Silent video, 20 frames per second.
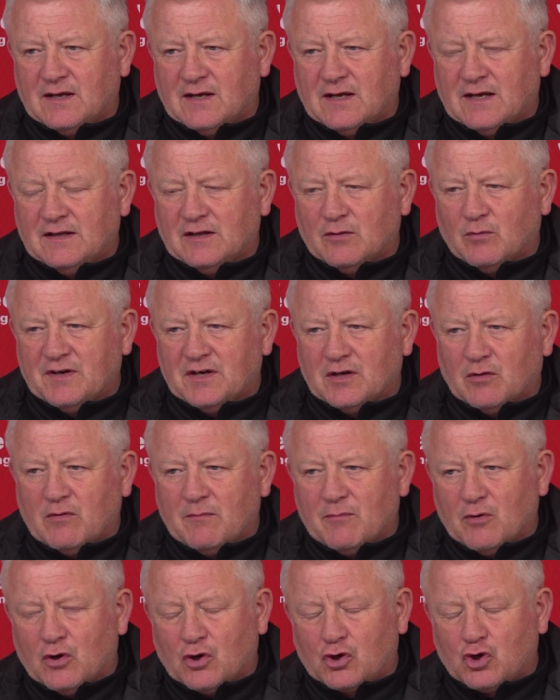in the window we
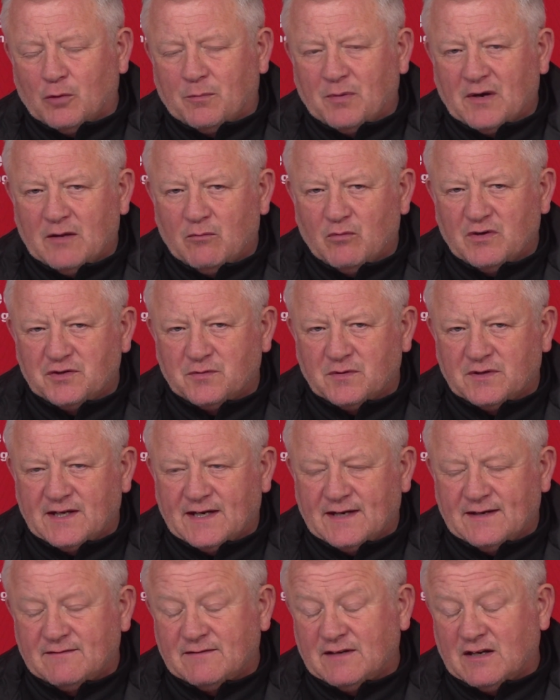brought a couple in, which we
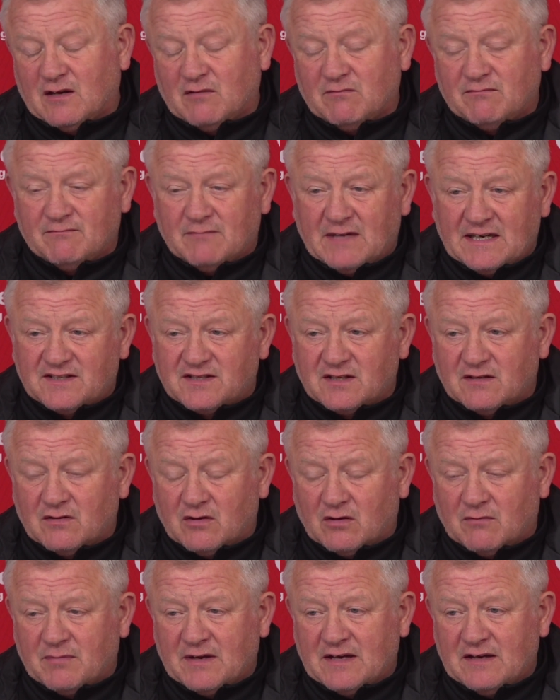did. You know, Mason
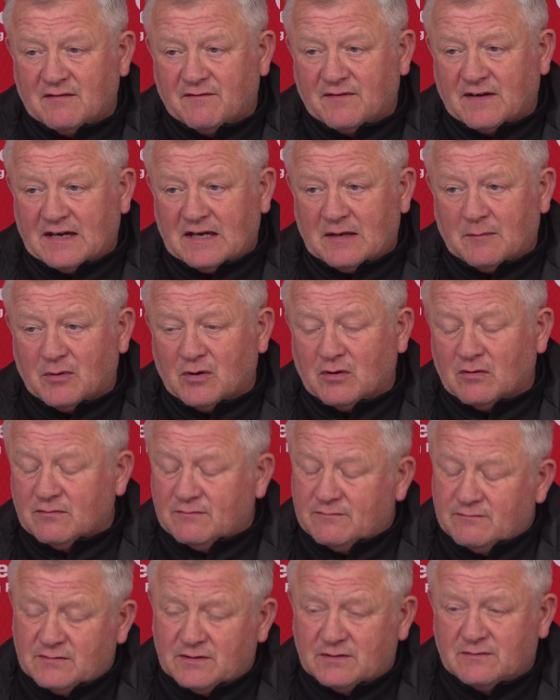not being available
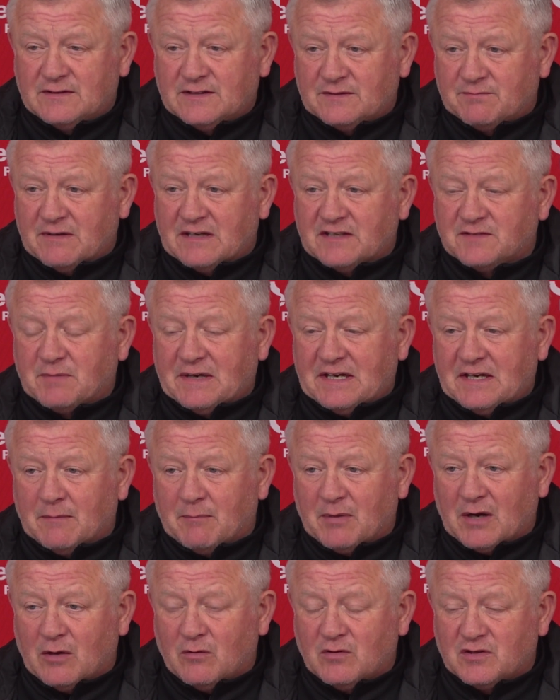has been a
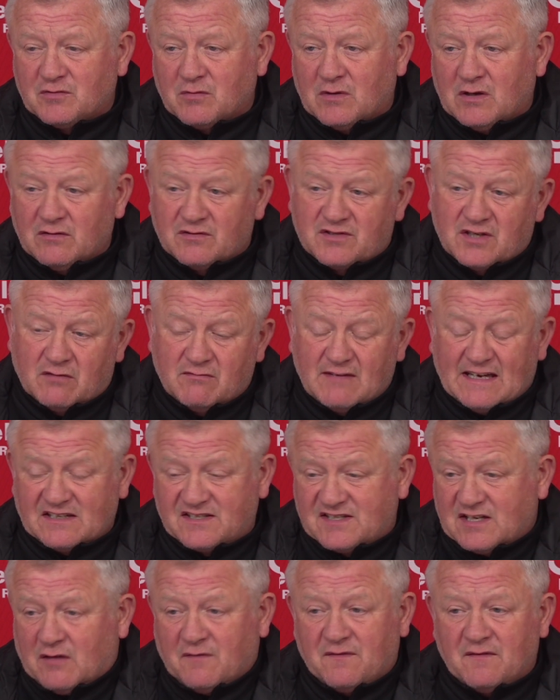blow as well, so that's
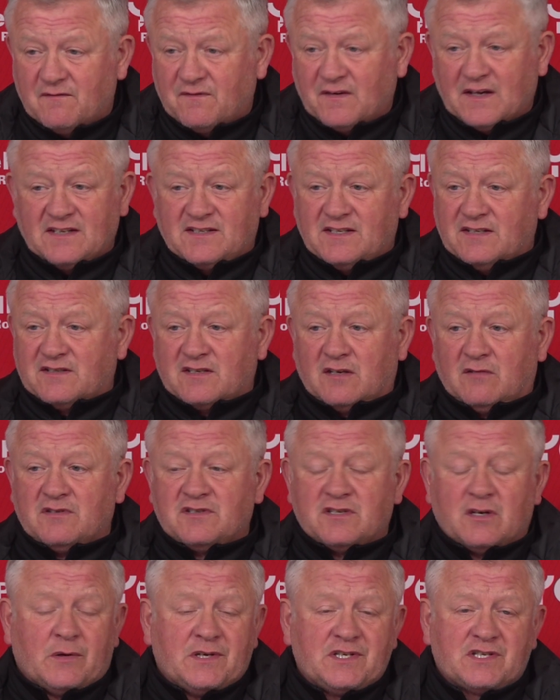self-inflicted. So there's
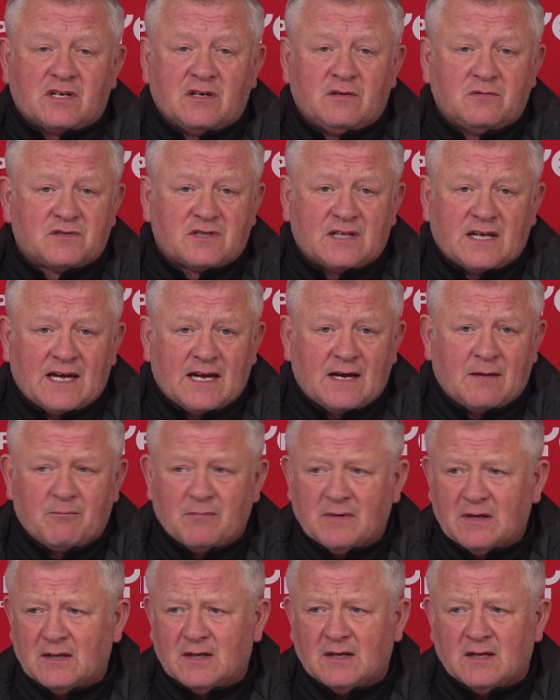no excuse there.
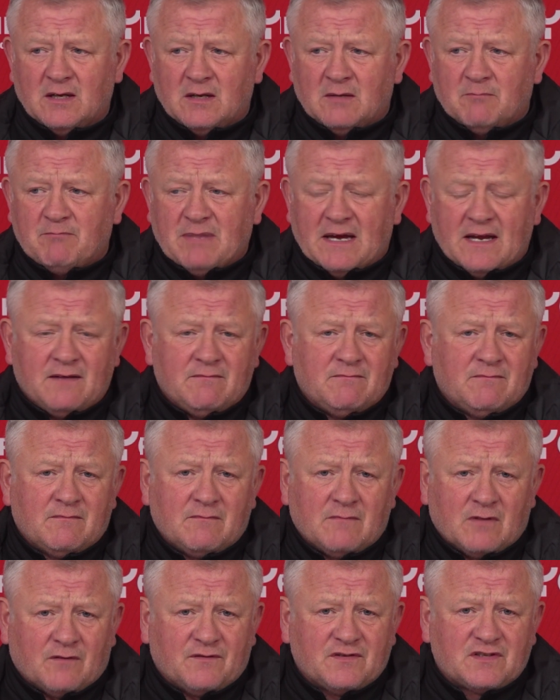Ben,
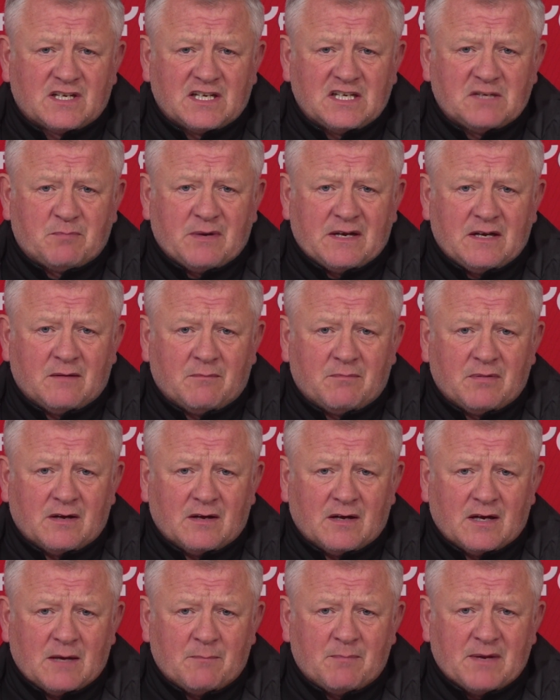obviously, he's been
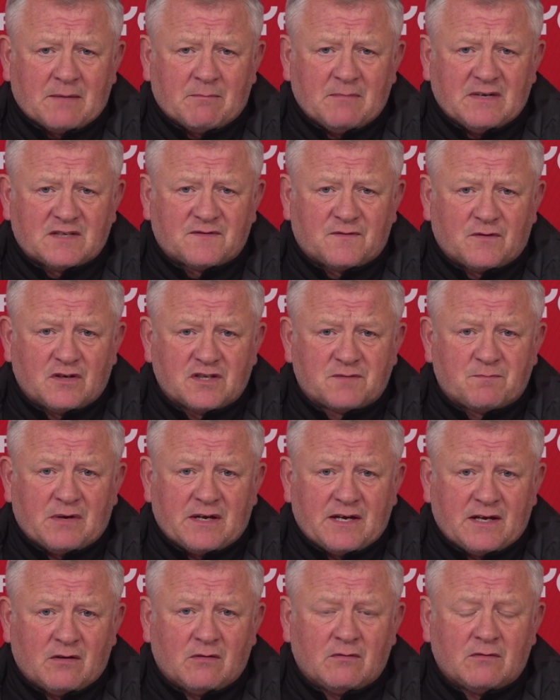a big miss for us, but
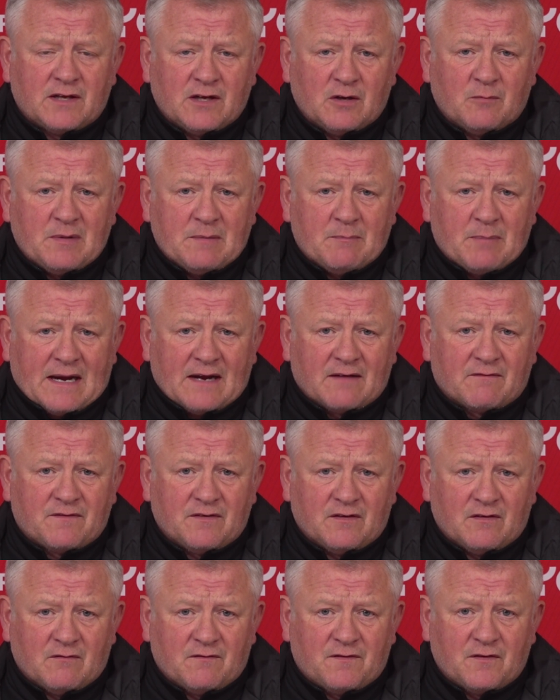he'll be back
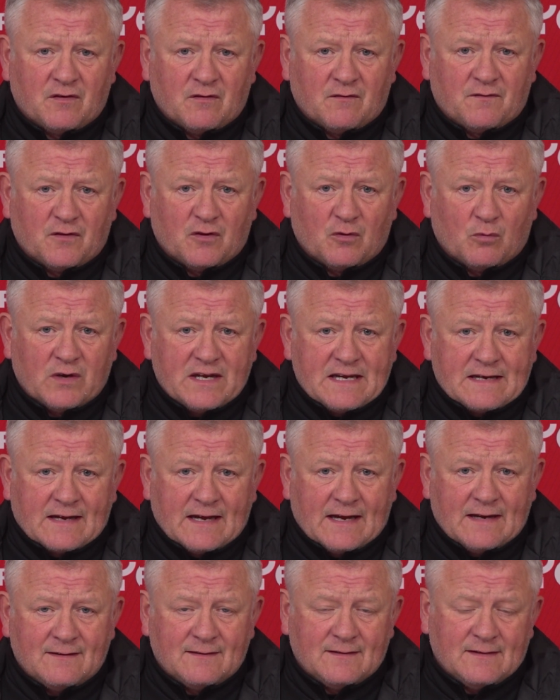for the
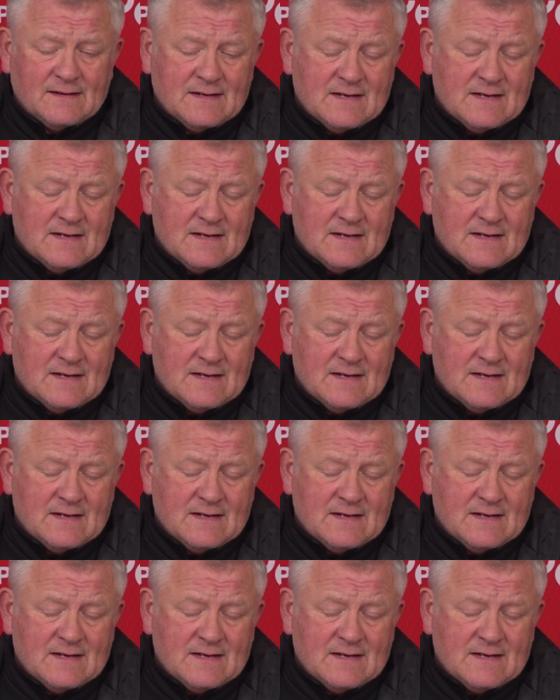weekend.